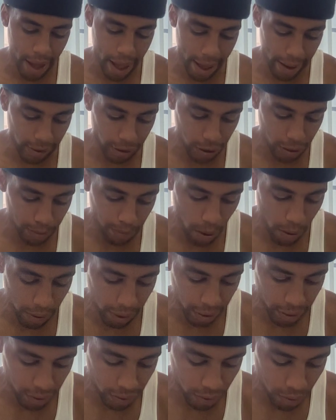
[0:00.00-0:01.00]
has
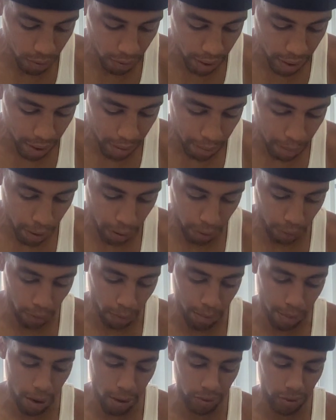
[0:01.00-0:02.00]
spoken to them through
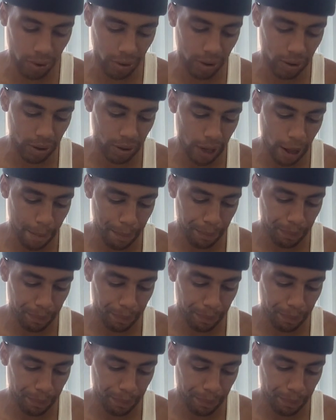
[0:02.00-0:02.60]
Moses.